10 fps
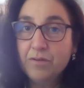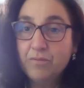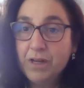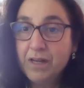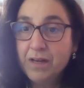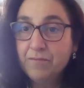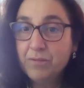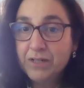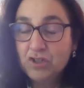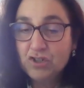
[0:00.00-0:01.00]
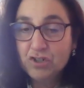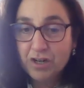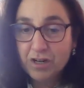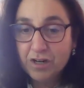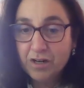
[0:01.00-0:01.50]
3 of which
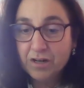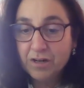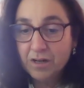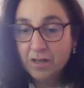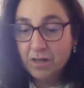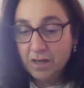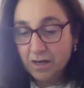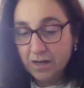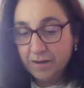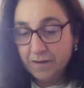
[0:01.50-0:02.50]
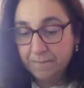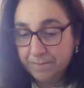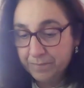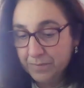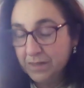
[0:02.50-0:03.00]
are
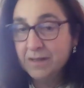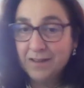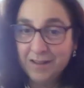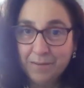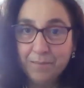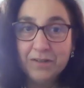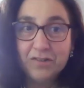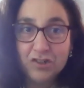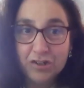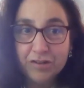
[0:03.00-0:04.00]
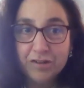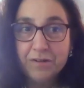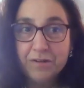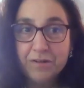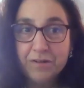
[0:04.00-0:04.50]
a mixture
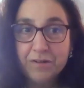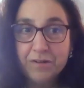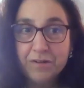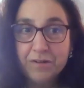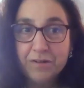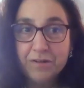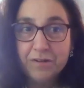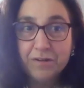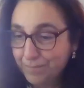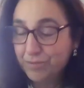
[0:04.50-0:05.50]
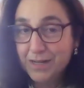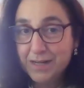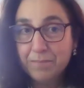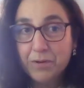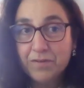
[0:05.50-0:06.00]
of articles
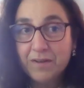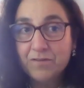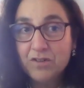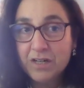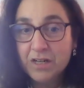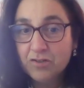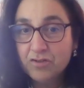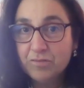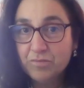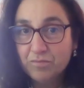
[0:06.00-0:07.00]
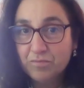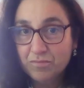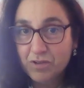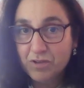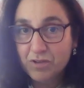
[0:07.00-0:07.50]
pre and post
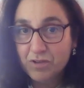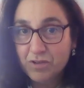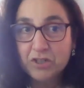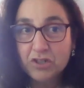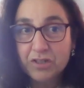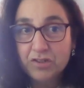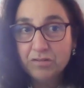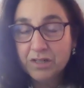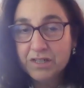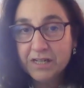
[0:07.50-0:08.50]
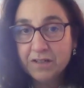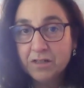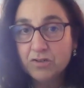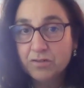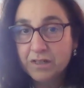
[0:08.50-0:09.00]
1700. One is a special issue on
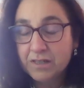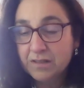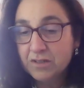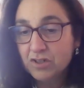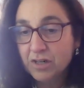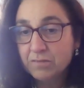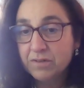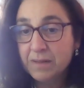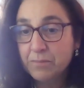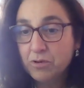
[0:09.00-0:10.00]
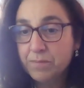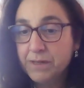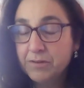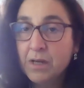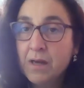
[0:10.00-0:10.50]
Italian cultural studies that Charlotte will say more
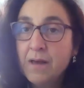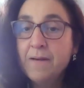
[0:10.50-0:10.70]
about,